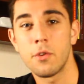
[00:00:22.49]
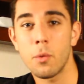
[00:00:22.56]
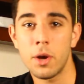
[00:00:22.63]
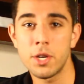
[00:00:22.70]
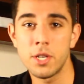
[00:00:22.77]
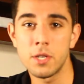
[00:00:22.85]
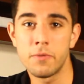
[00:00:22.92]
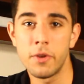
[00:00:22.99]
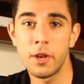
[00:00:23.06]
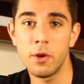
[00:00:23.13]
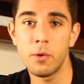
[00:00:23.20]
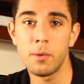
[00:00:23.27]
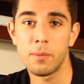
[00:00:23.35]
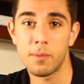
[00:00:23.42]
you're watching this
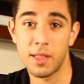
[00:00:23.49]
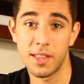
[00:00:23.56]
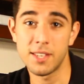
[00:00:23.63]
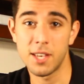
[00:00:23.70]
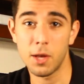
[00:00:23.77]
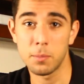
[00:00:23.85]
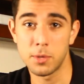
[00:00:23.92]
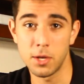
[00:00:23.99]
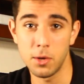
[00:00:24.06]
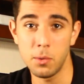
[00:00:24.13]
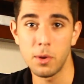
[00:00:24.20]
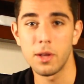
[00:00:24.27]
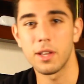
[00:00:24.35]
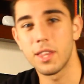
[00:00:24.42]
video and this helps
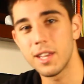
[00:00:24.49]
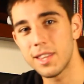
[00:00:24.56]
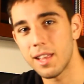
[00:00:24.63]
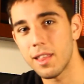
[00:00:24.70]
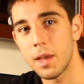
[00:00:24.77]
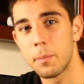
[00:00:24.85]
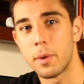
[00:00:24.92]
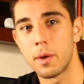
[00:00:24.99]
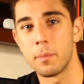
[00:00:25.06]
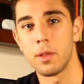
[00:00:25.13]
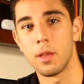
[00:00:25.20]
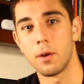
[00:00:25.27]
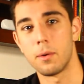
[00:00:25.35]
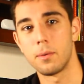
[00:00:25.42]
you, click that like button
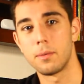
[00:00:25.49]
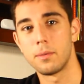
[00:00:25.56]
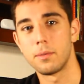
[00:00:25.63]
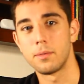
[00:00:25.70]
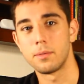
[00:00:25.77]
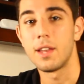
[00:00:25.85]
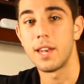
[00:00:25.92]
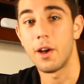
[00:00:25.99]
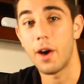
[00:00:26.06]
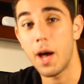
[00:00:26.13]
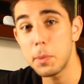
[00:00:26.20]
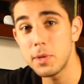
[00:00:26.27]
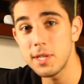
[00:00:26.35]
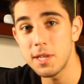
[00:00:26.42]
below. Now,
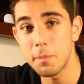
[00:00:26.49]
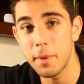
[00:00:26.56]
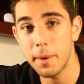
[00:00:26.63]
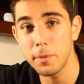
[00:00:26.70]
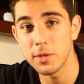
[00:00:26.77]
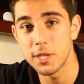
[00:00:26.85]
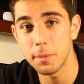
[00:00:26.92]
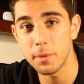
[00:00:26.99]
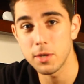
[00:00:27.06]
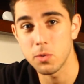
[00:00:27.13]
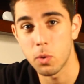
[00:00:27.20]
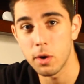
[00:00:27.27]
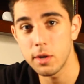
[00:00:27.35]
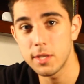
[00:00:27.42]
options in my most simplest
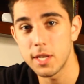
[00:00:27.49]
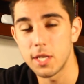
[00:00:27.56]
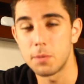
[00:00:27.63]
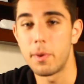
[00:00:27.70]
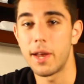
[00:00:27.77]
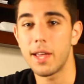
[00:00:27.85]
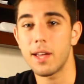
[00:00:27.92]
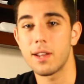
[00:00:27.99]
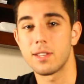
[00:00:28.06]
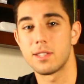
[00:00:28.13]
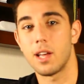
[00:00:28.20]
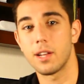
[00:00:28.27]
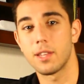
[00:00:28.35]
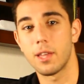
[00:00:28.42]
words is betting on a
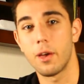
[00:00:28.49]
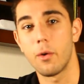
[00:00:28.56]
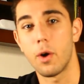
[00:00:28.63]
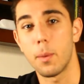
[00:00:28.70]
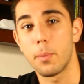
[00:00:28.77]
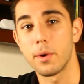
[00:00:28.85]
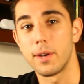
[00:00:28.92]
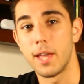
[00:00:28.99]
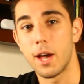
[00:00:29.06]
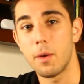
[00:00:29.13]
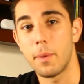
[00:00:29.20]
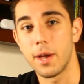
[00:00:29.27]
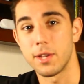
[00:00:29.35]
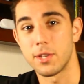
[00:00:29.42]
stock to go up or down by a